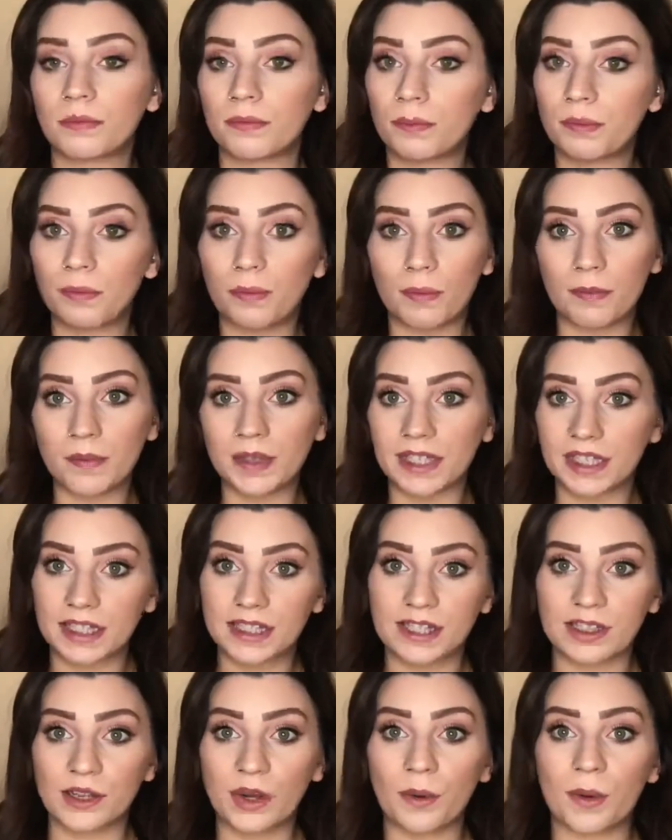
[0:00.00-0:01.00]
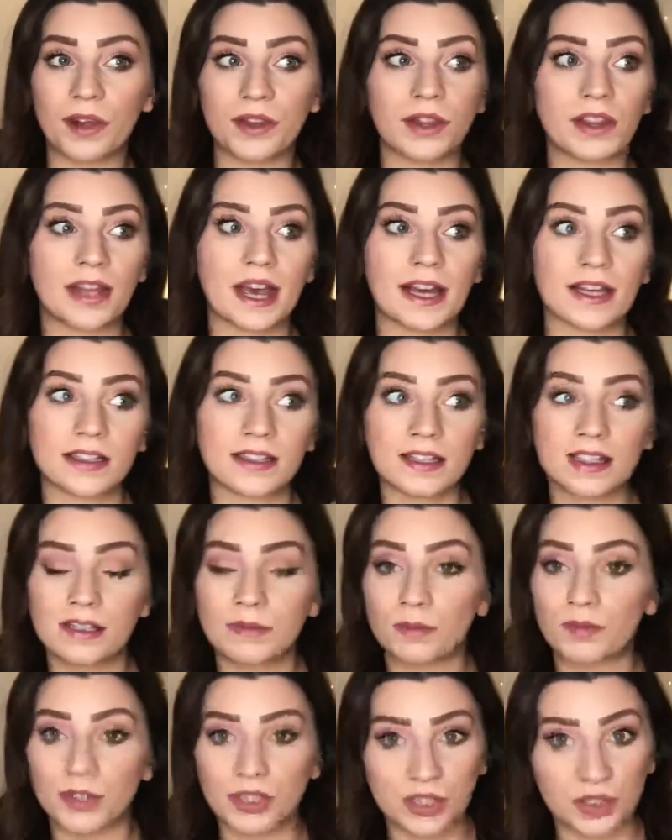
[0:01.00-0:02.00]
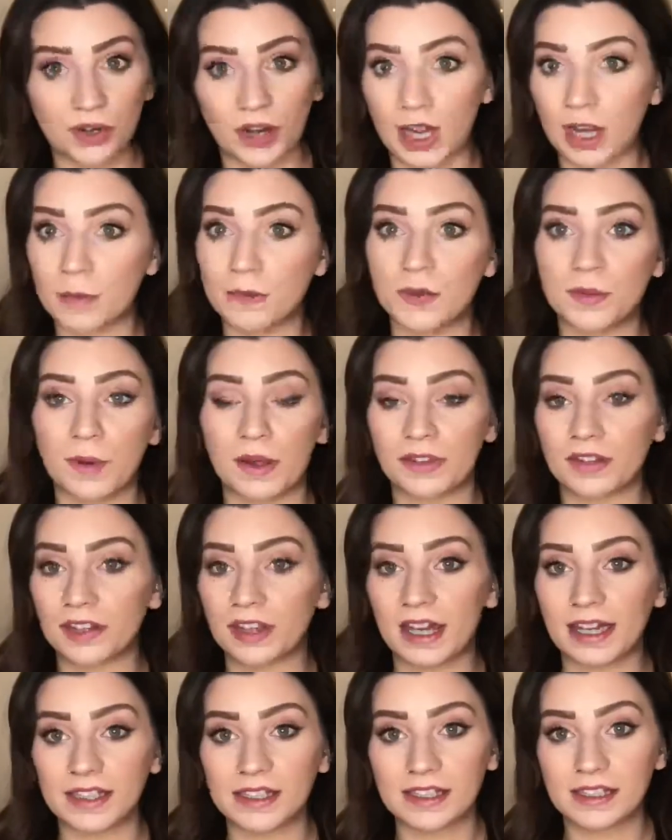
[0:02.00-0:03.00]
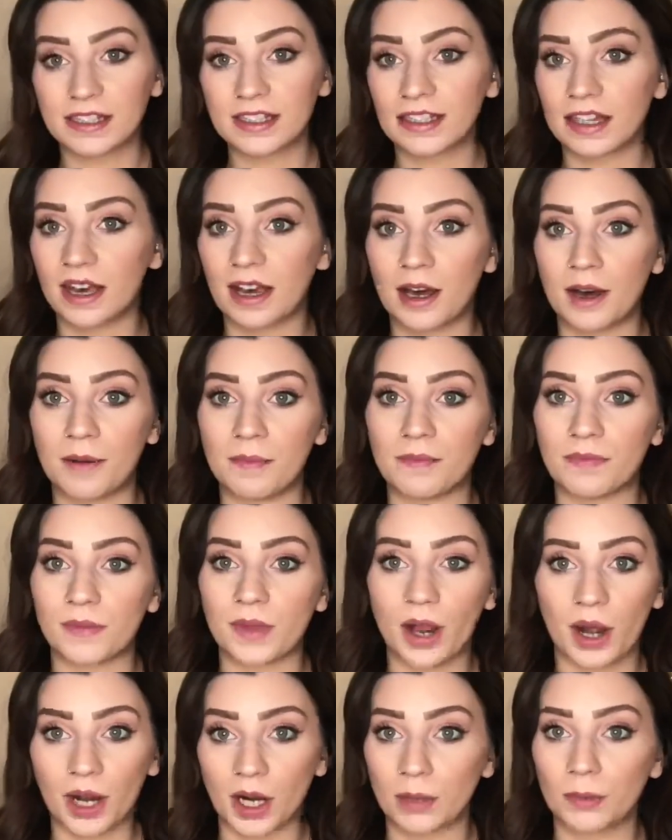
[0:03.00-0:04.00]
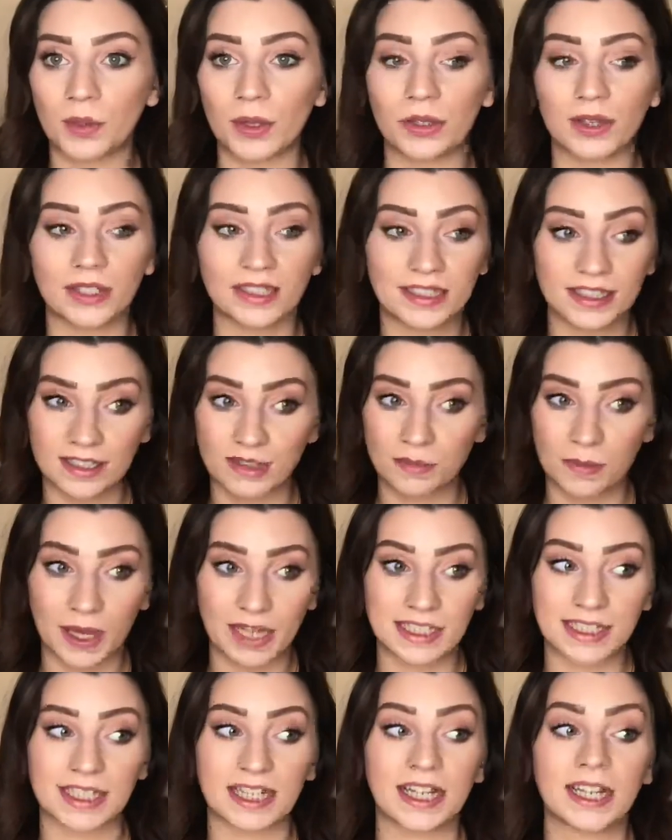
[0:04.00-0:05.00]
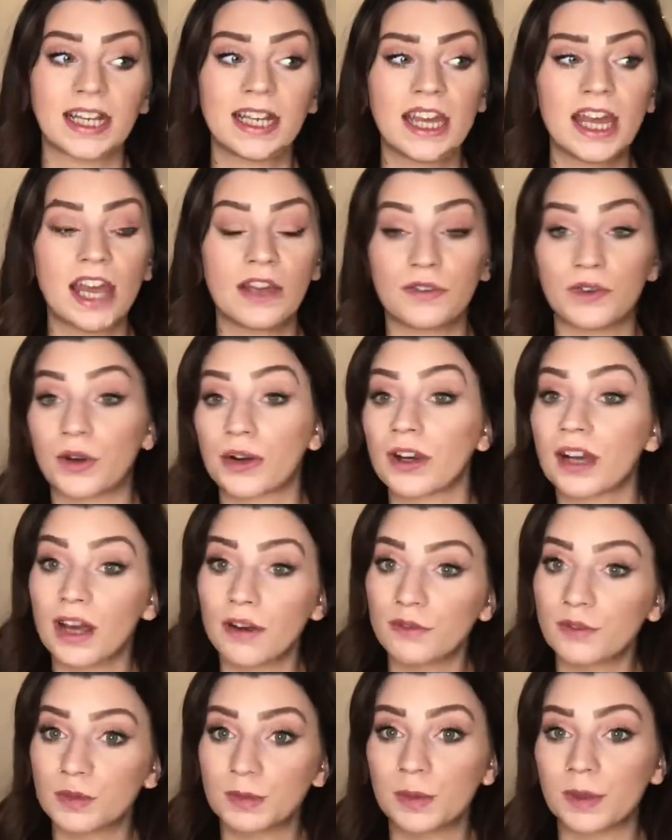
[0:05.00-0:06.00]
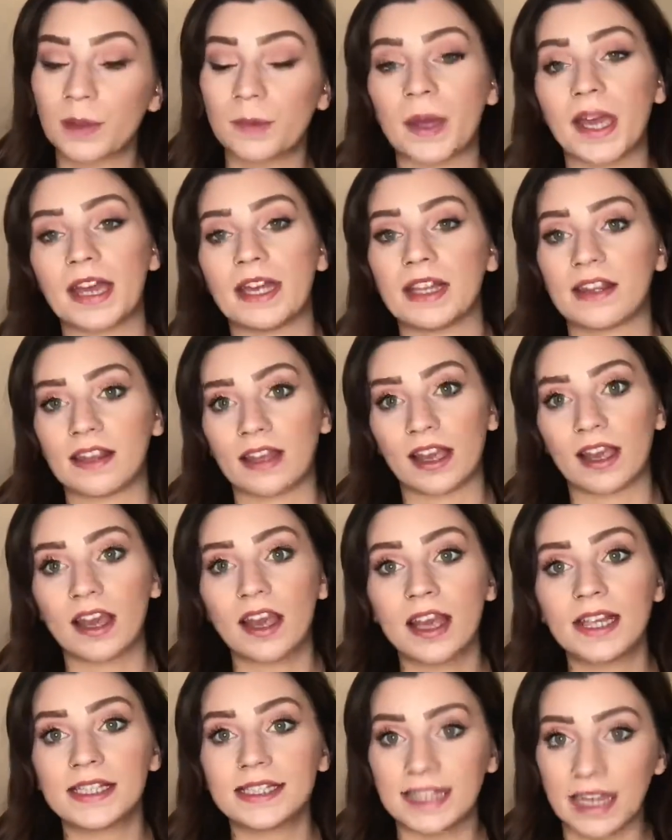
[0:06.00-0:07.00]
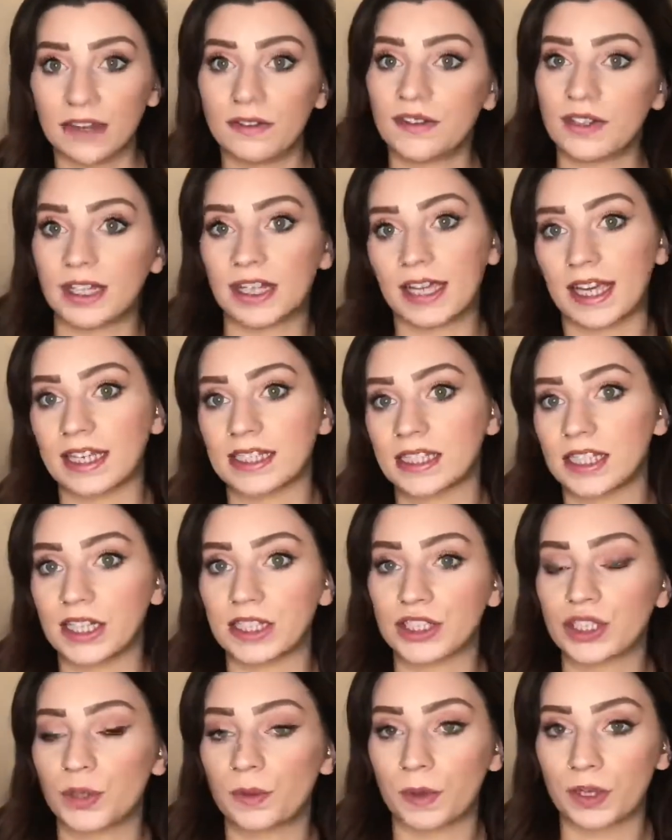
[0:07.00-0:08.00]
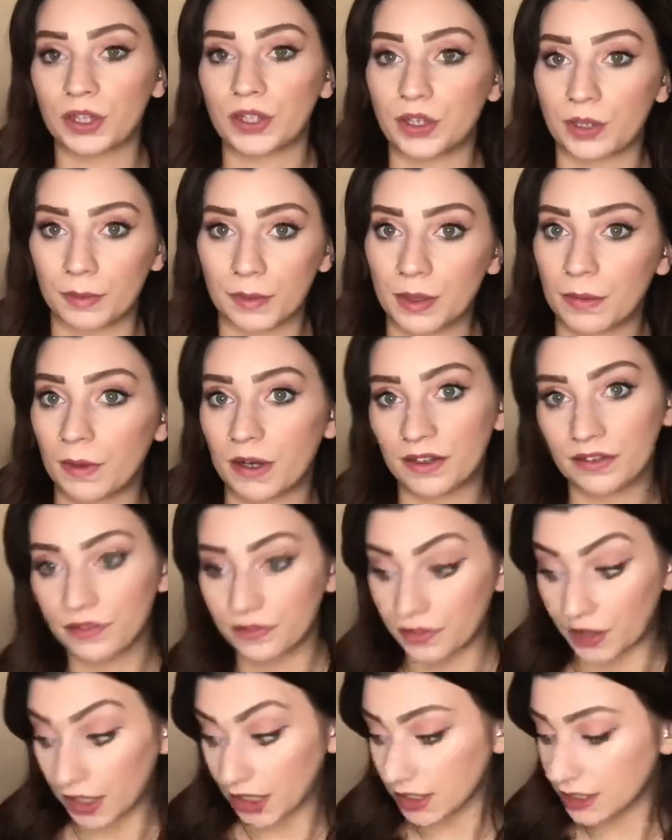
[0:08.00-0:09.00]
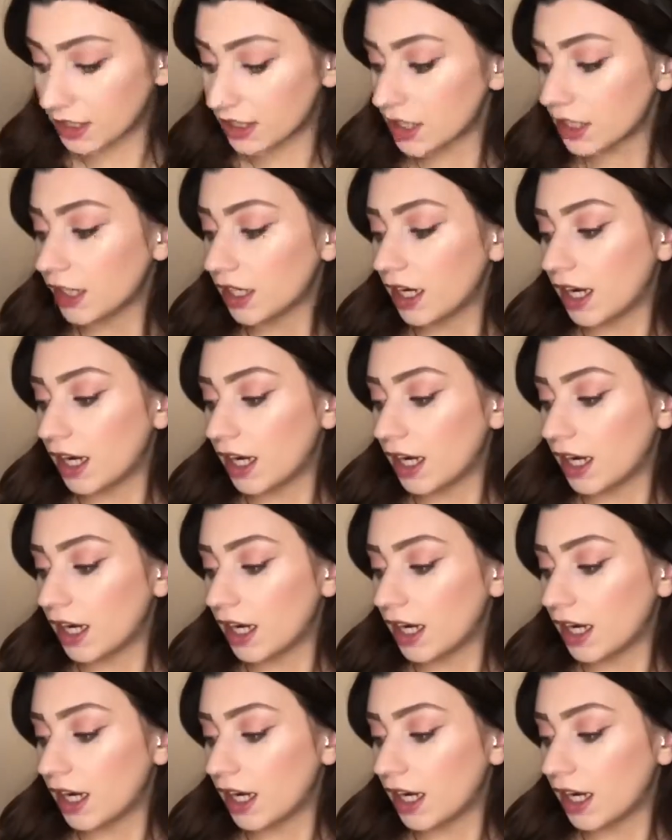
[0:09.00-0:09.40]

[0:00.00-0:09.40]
medicinal, whether that's prescribed, whether that's herbal, it doesn't matter. If you're uncomfortable about anything, definitely get in touch with your midwife first.